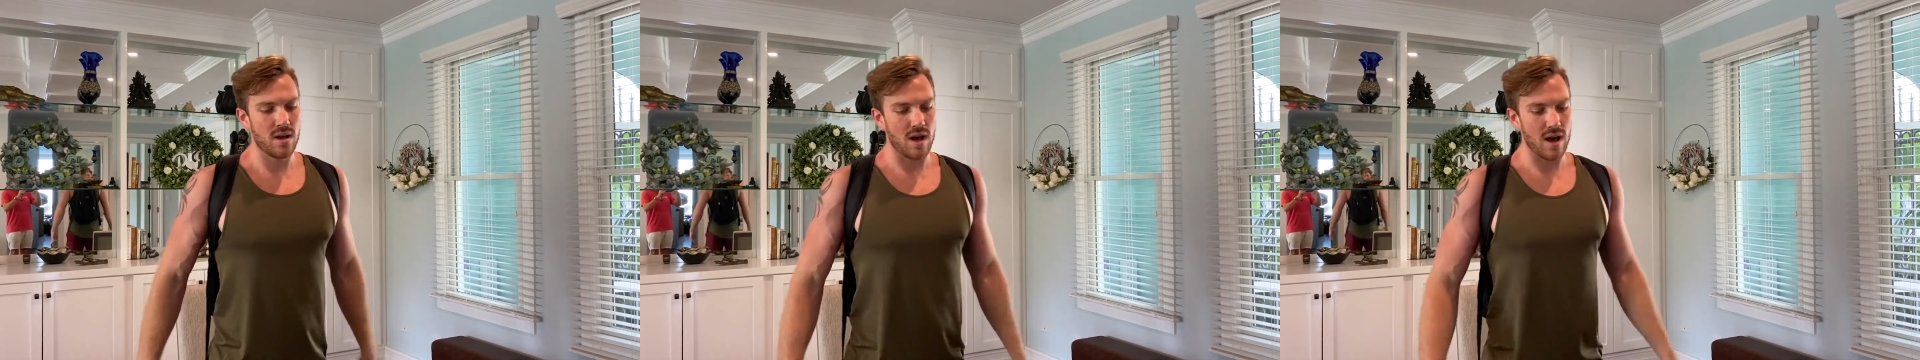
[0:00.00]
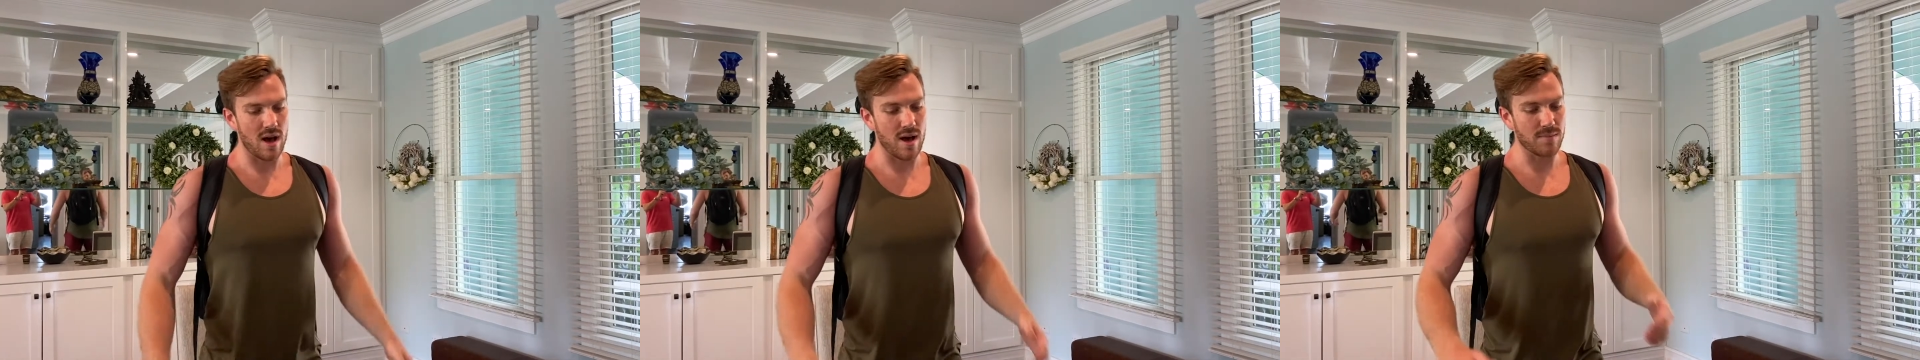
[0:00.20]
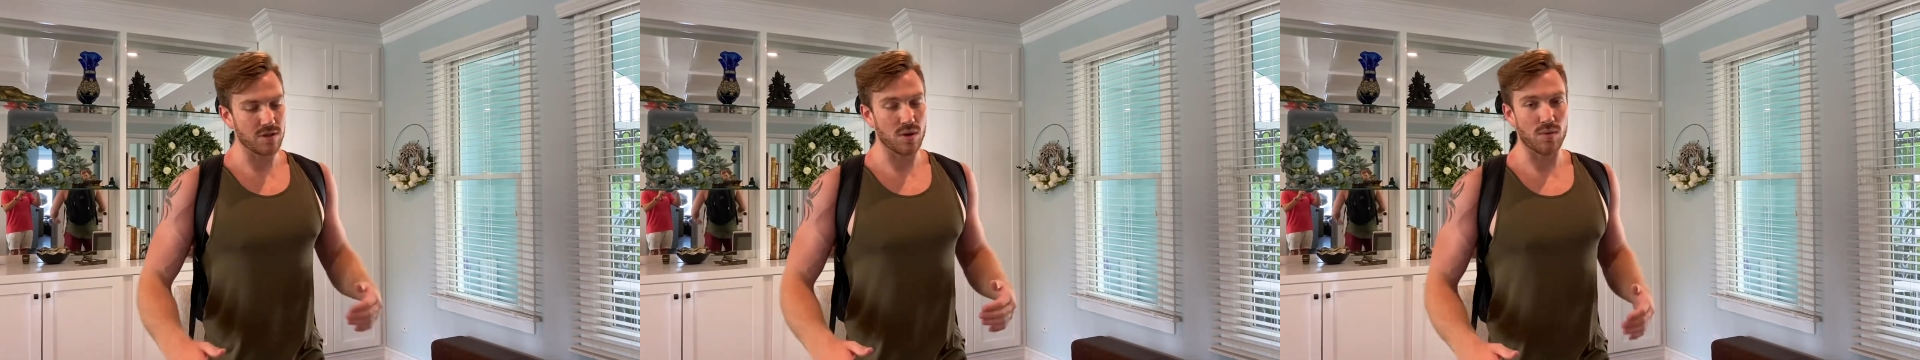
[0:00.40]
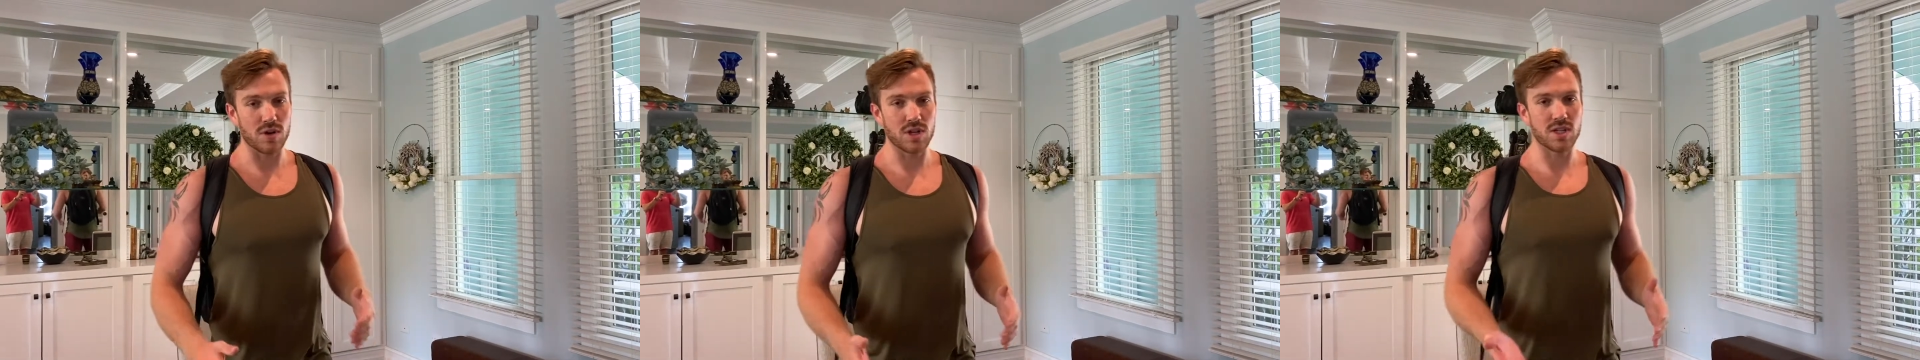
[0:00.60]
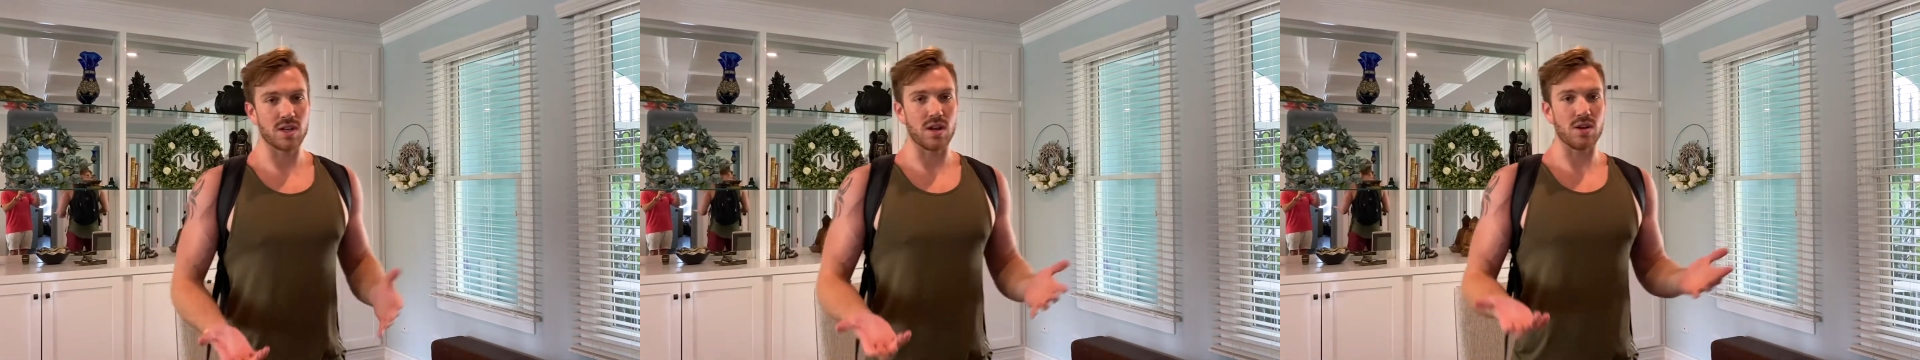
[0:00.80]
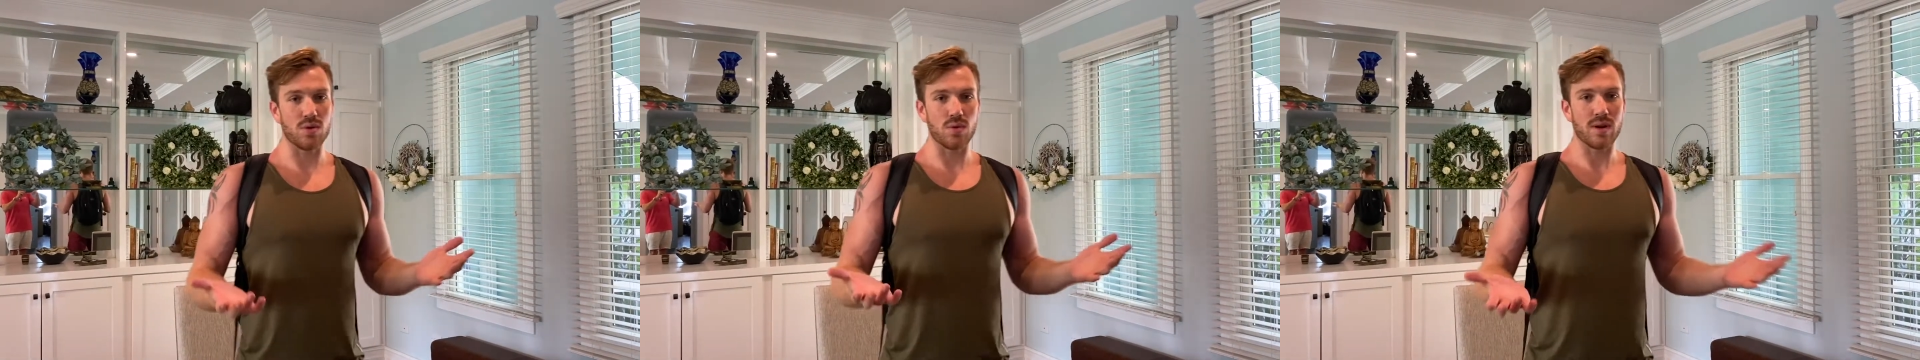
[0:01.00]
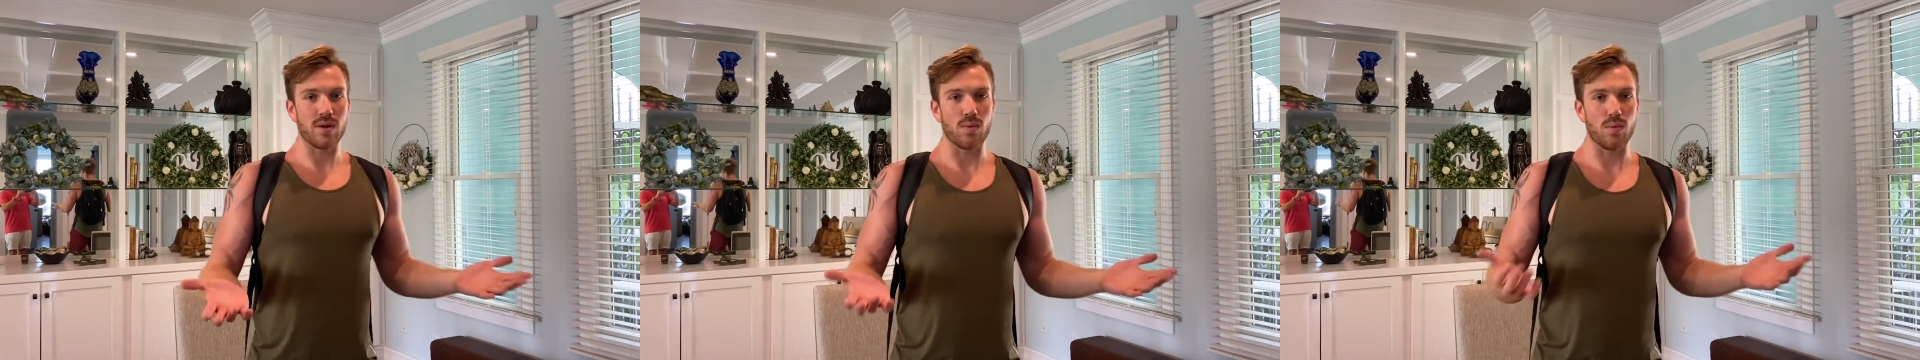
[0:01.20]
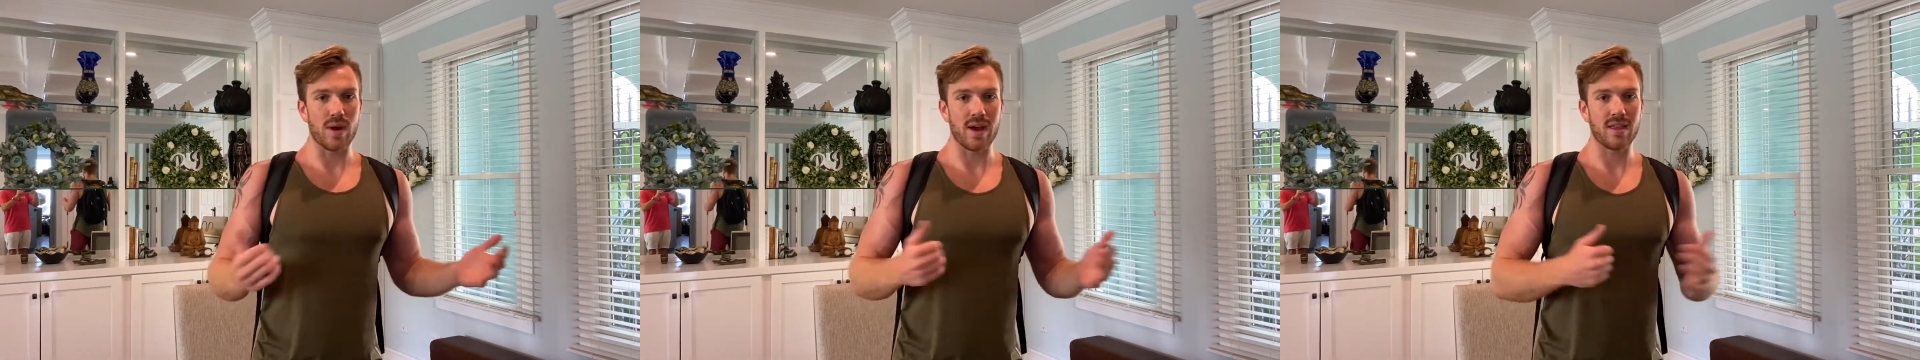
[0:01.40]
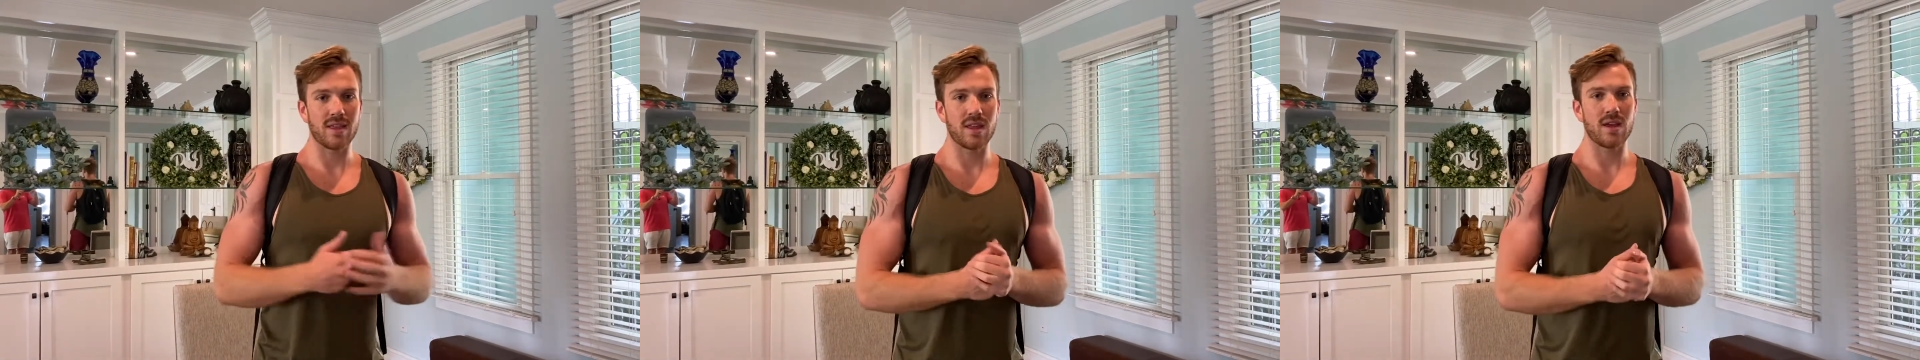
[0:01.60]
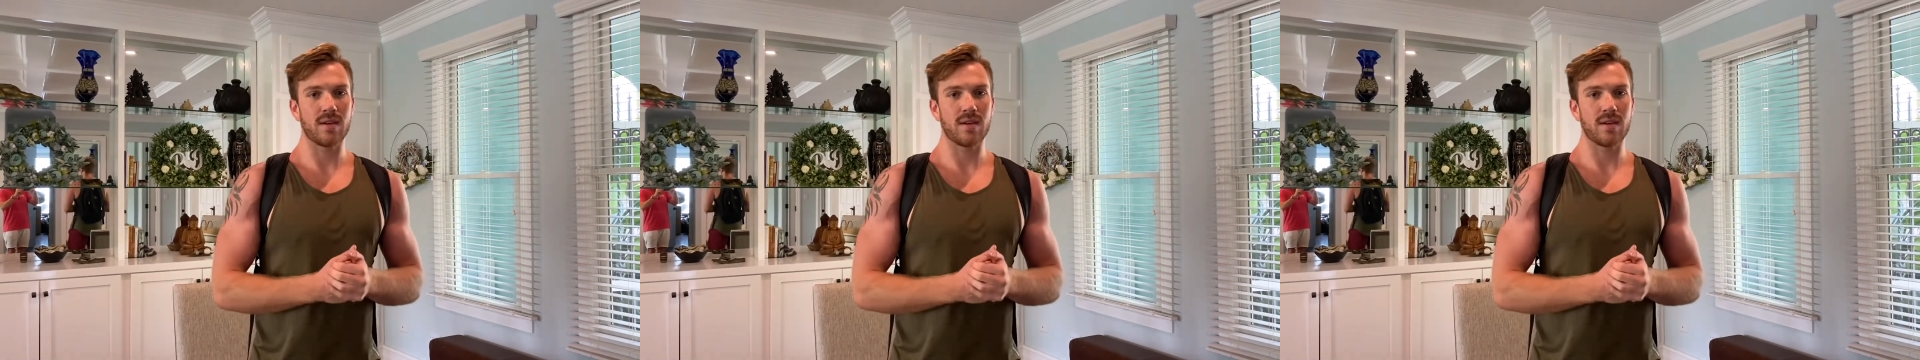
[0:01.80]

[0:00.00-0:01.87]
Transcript: So we're just gonna do it with